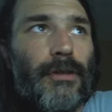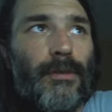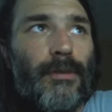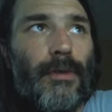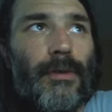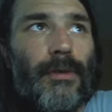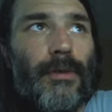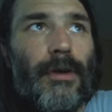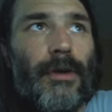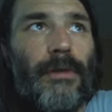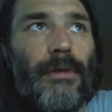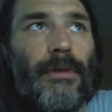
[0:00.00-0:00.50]

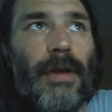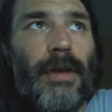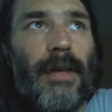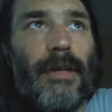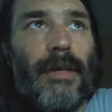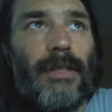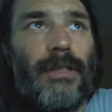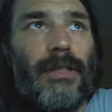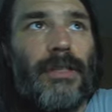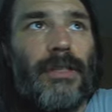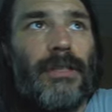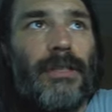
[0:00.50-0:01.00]
mover
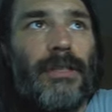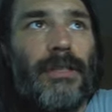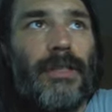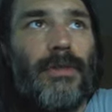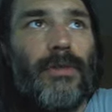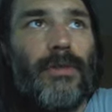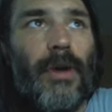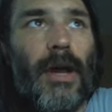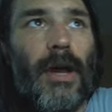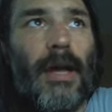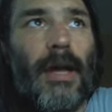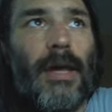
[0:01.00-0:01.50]
advantages. That's
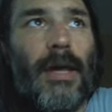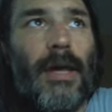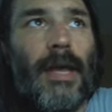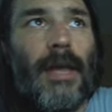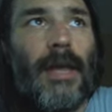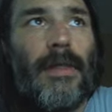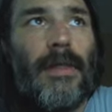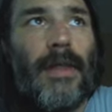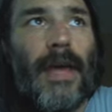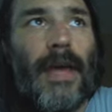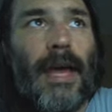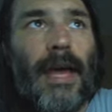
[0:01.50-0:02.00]
why
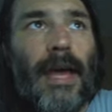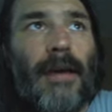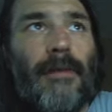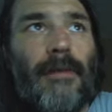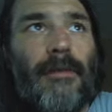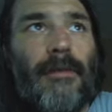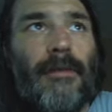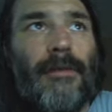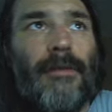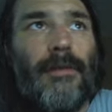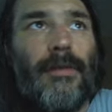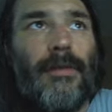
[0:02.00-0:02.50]
they
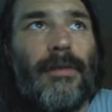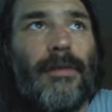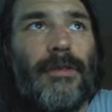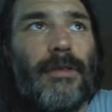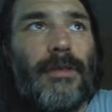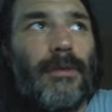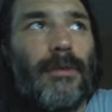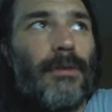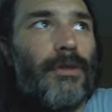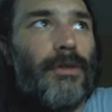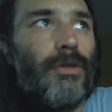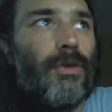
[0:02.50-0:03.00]
have
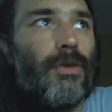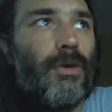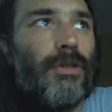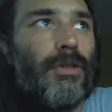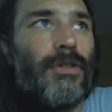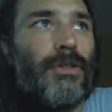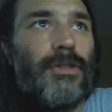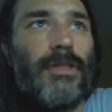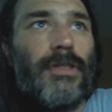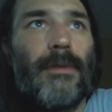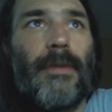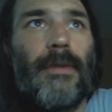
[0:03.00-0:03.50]
the
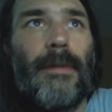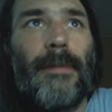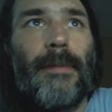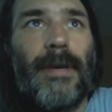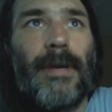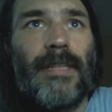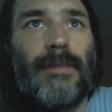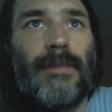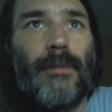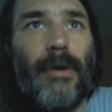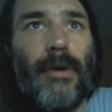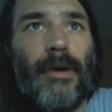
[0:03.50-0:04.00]
stores in some of the
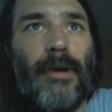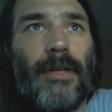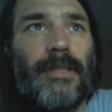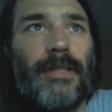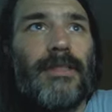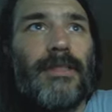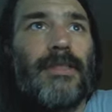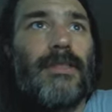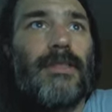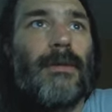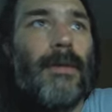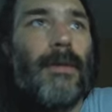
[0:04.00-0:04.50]
best
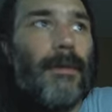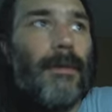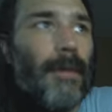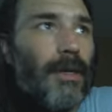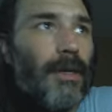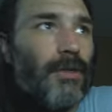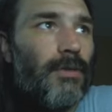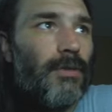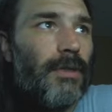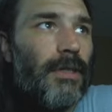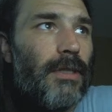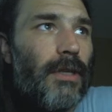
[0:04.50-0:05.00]
markets, some of the
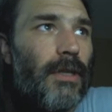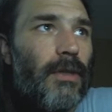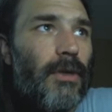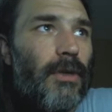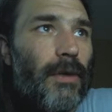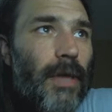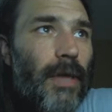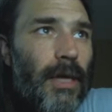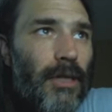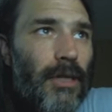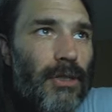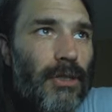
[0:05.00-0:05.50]
best retail
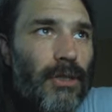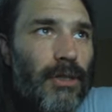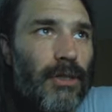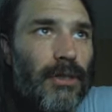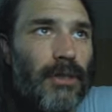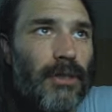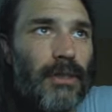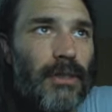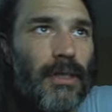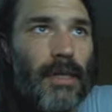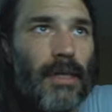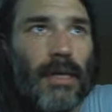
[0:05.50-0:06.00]

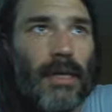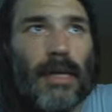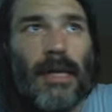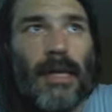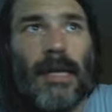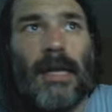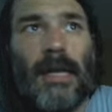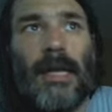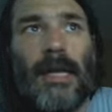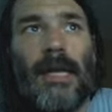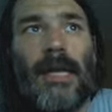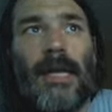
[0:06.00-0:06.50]
locations.
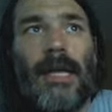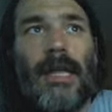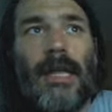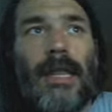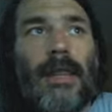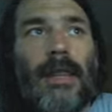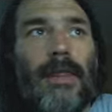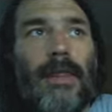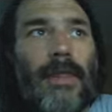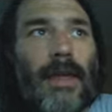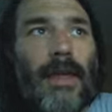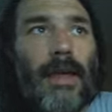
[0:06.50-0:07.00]

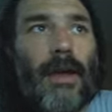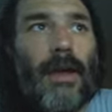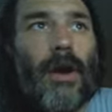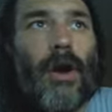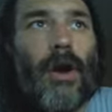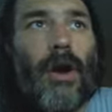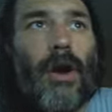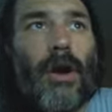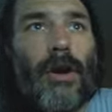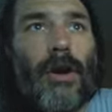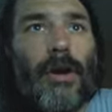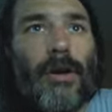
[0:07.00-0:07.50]
They
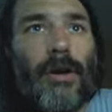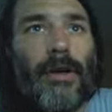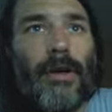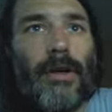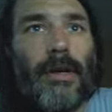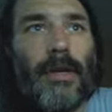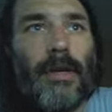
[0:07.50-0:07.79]
are